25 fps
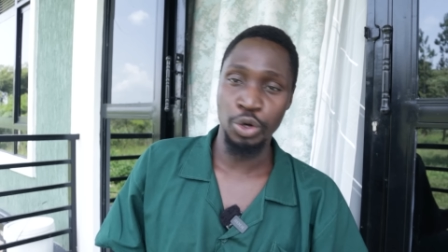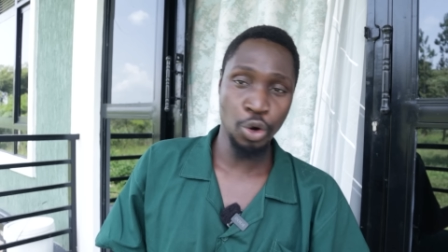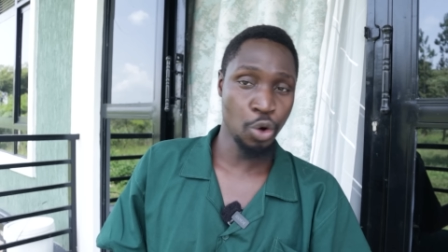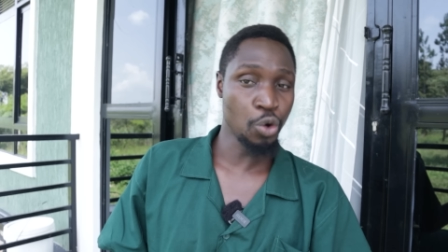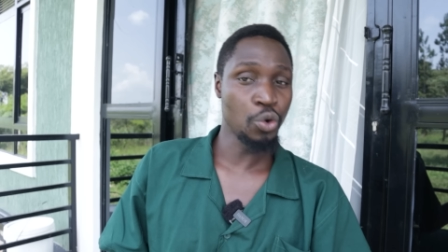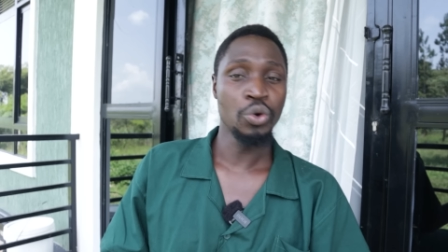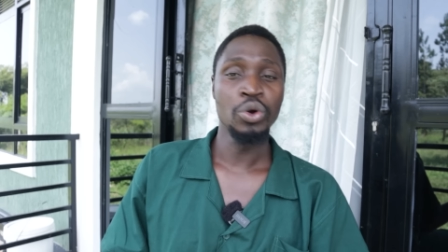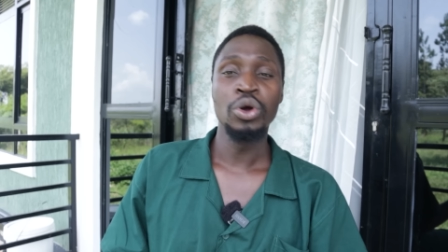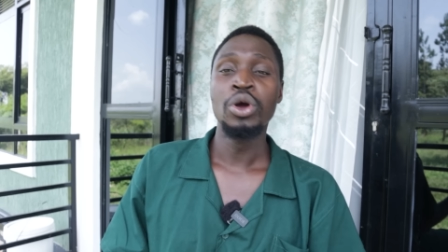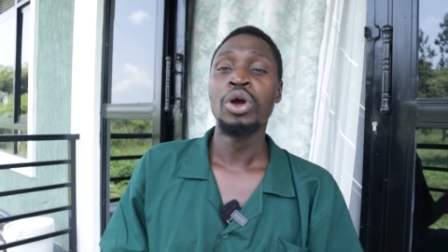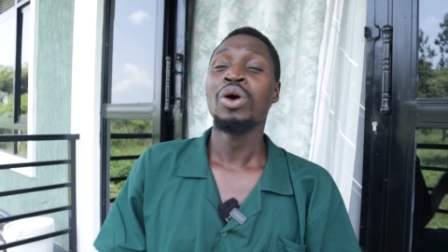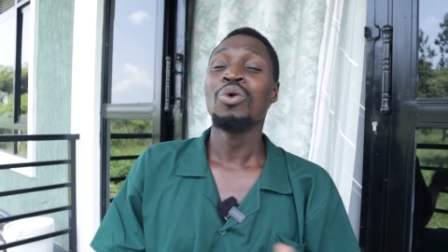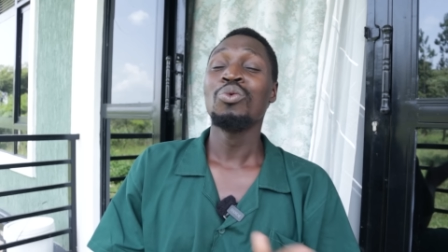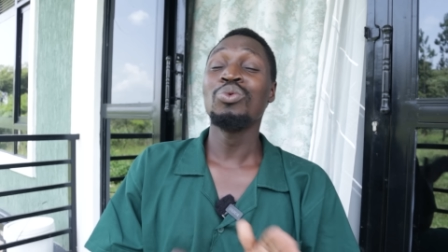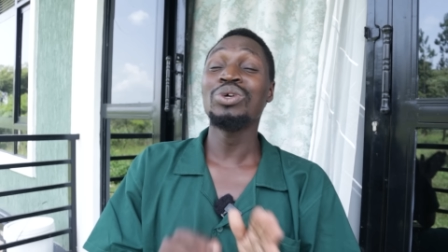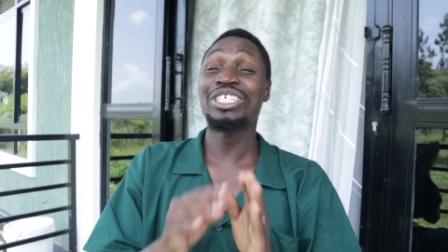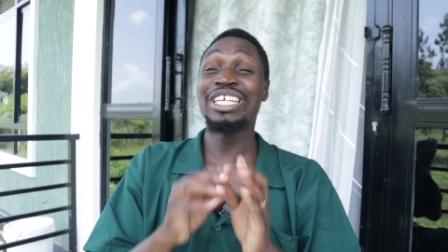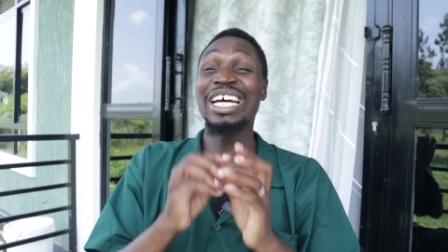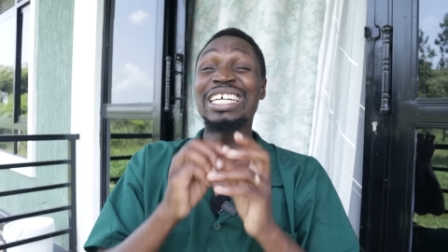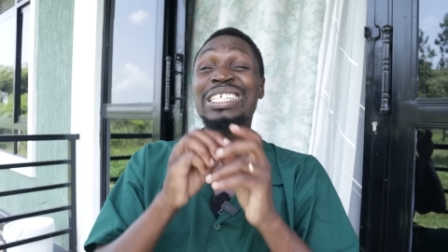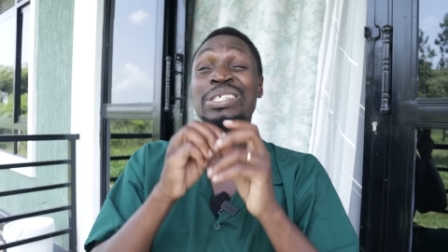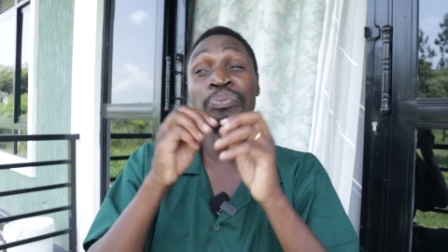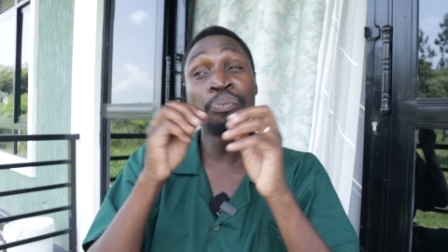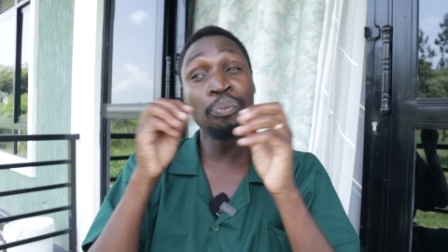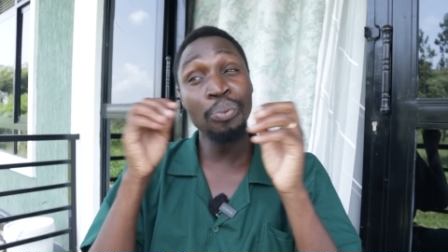No. We
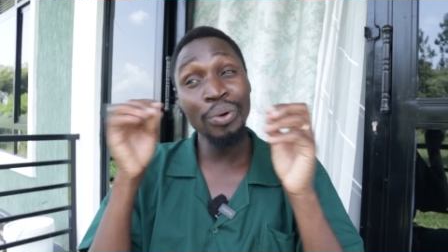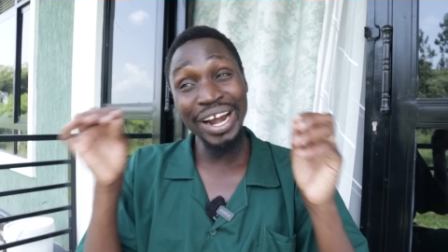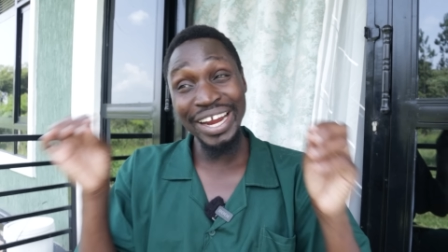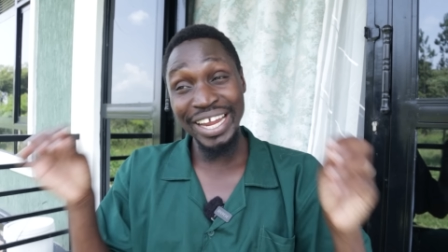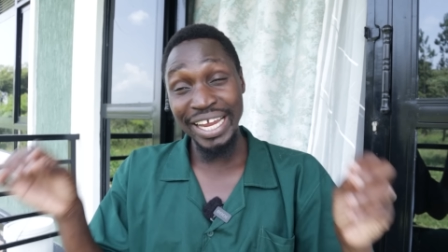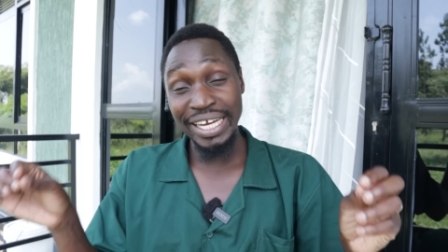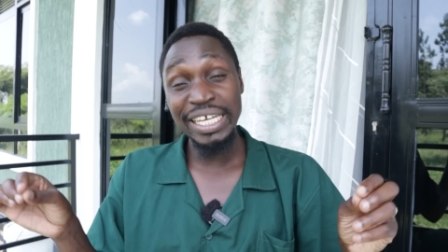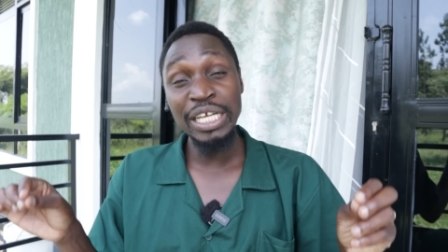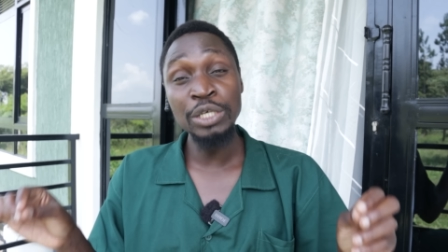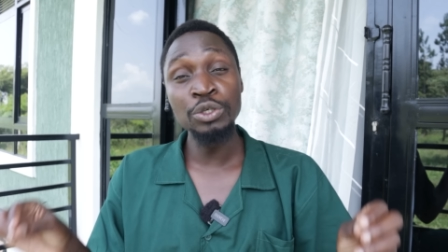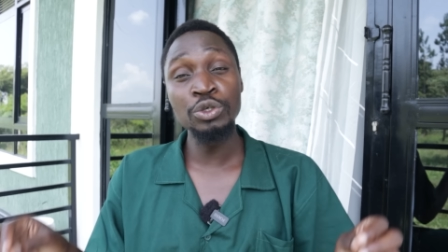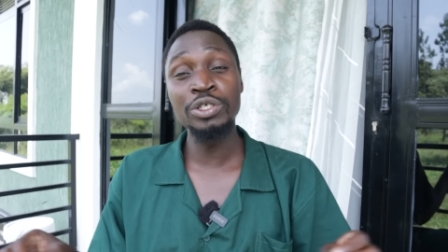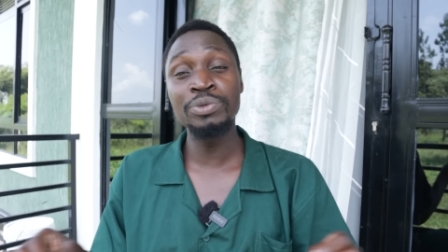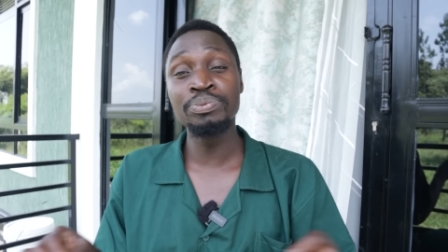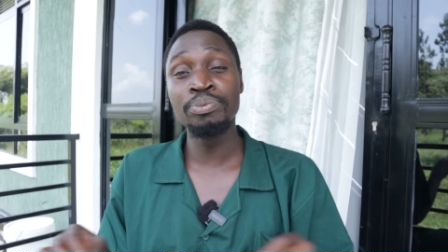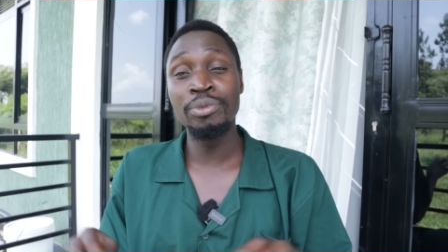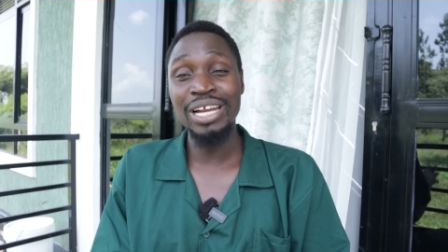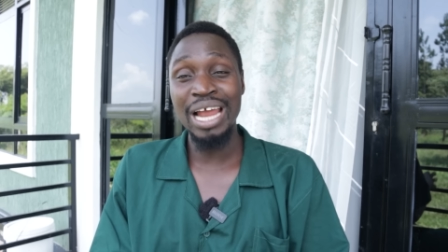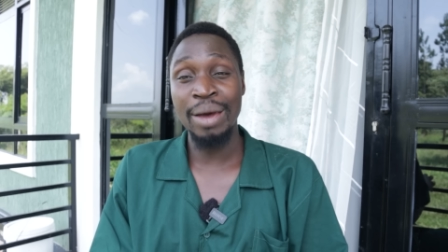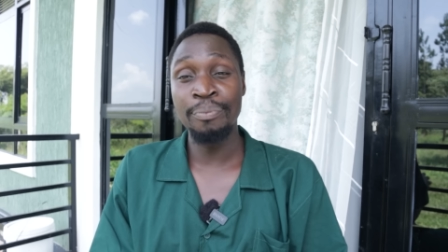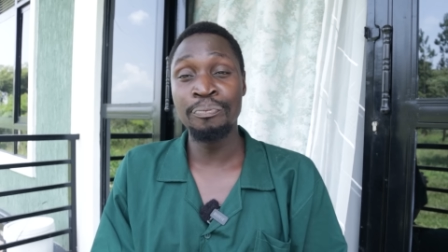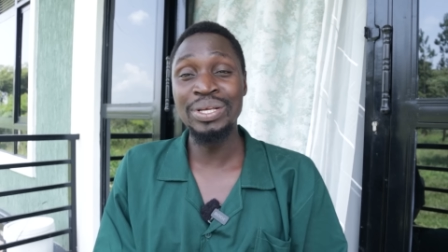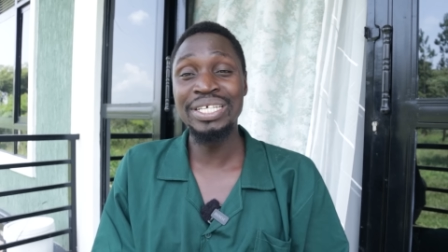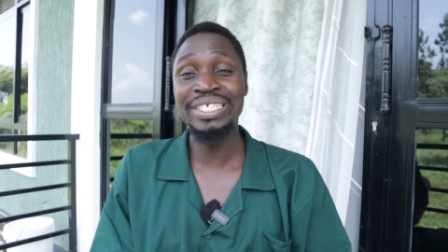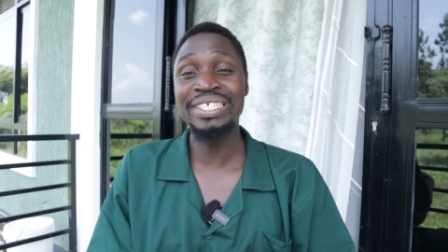just break it into
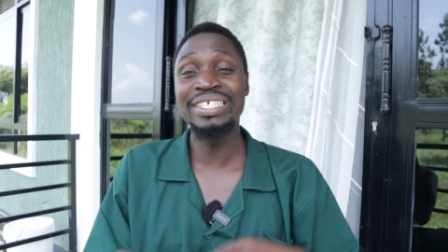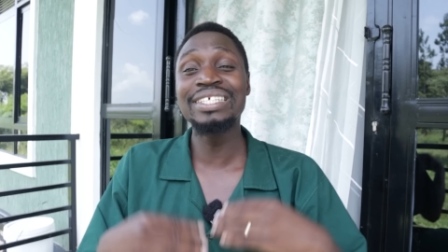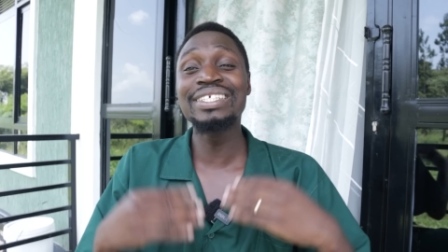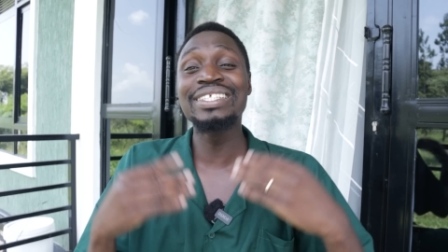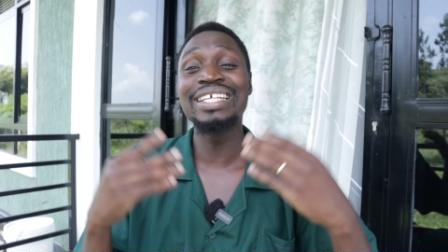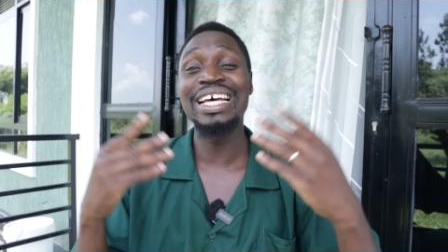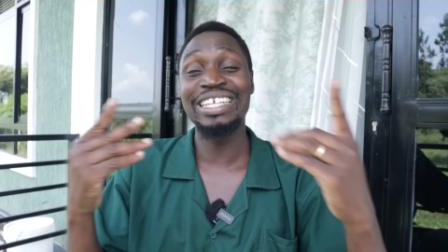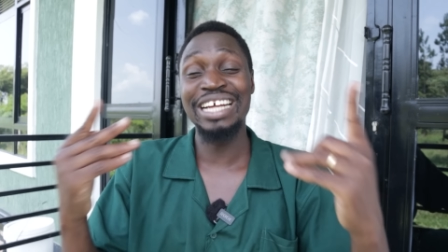smaller pieces